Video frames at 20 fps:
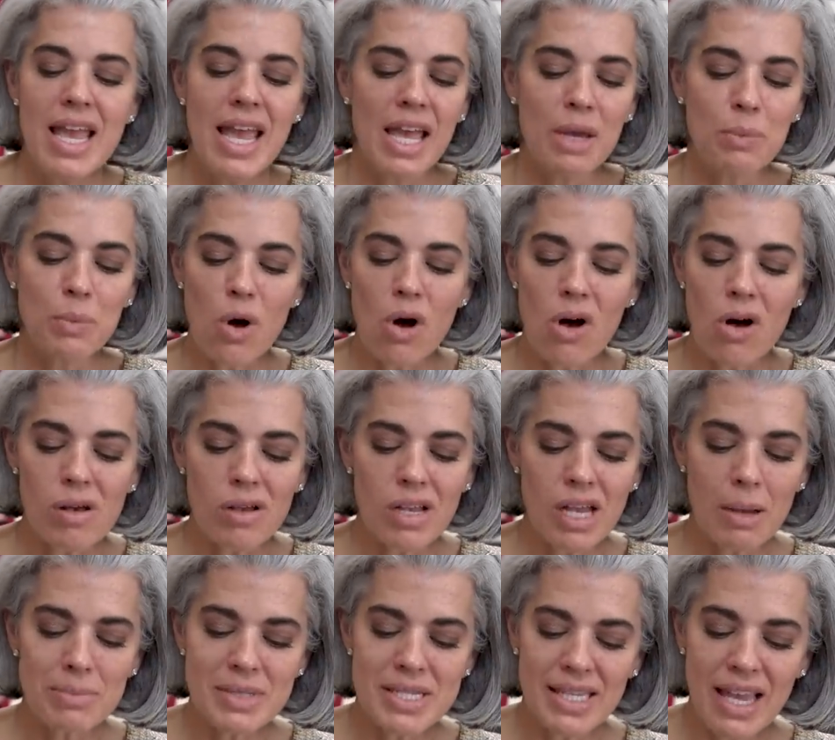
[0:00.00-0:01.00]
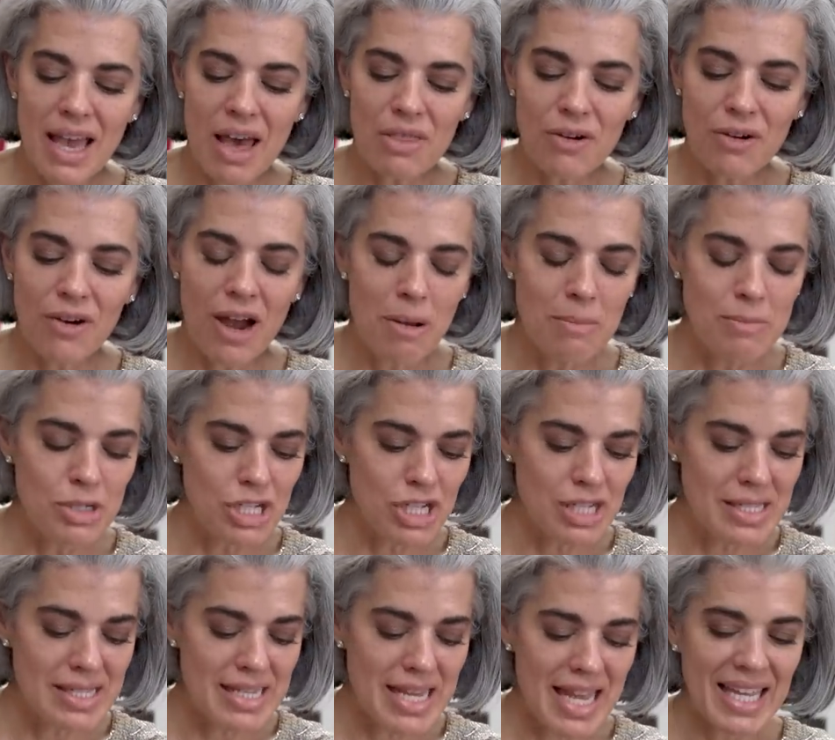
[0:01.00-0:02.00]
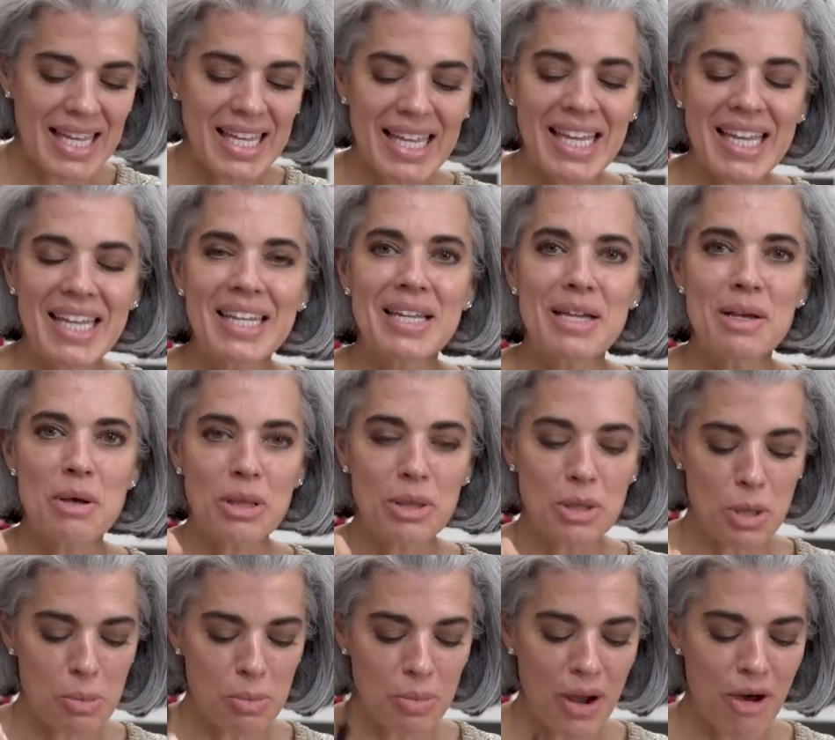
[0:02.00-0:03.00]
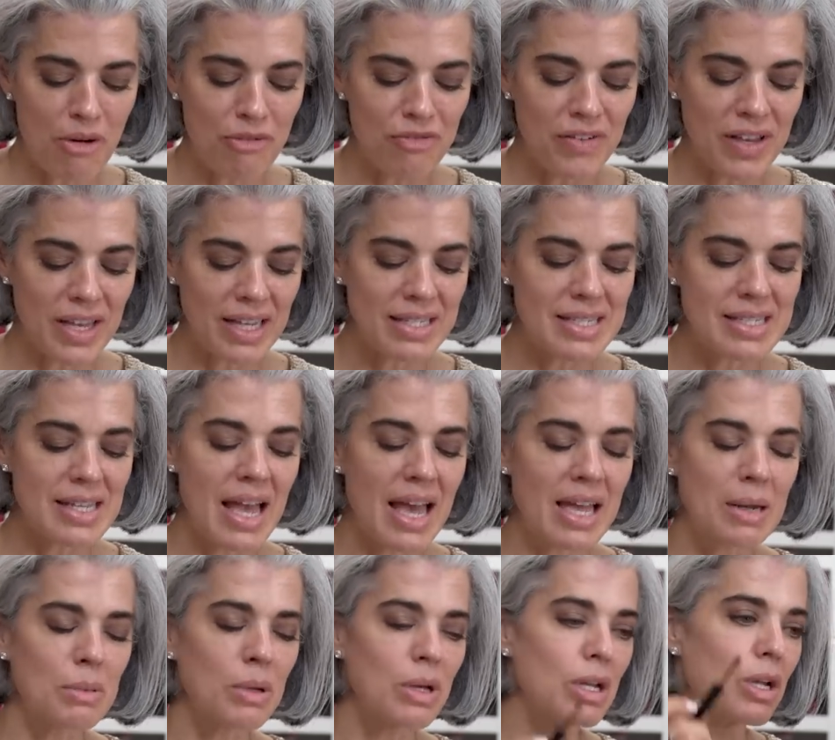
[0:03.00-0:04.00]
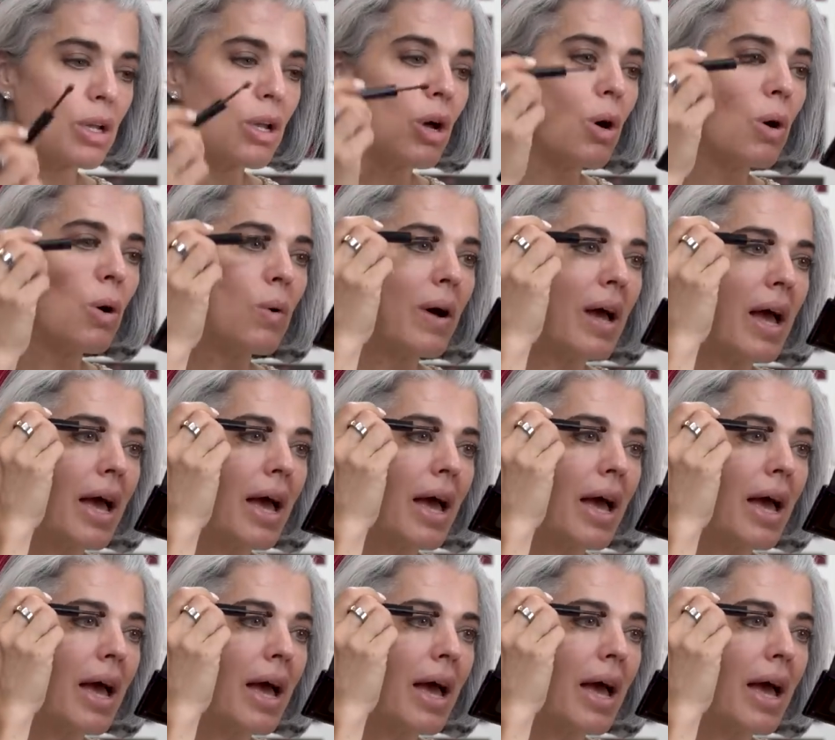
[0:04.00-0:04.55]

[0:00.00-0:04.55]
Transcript: It will all come together. I'm just taking a little brow fix and I'm going to go